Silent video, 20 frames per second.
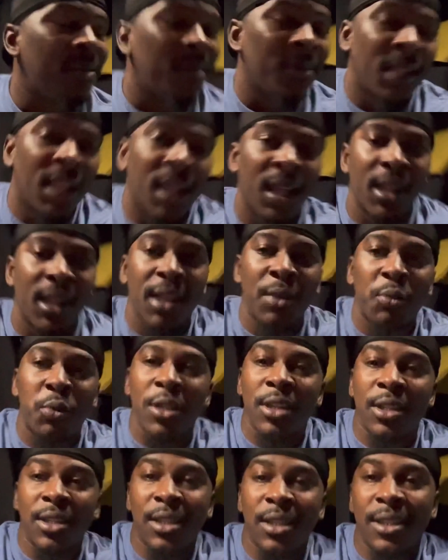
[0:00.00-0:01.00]
yeah, that's what
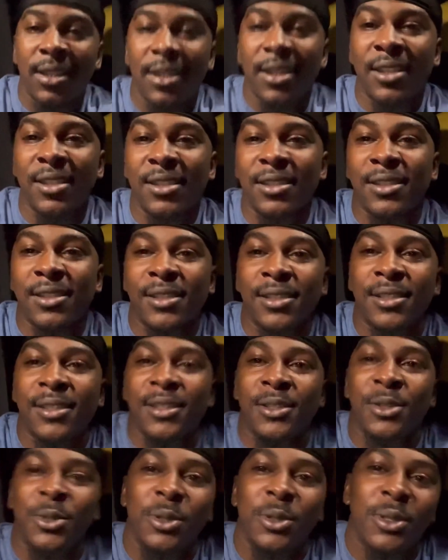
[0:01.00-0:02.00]
it is.
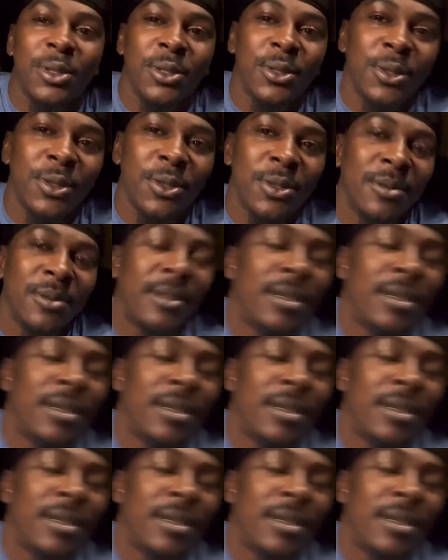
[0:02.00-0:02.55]
YouTube,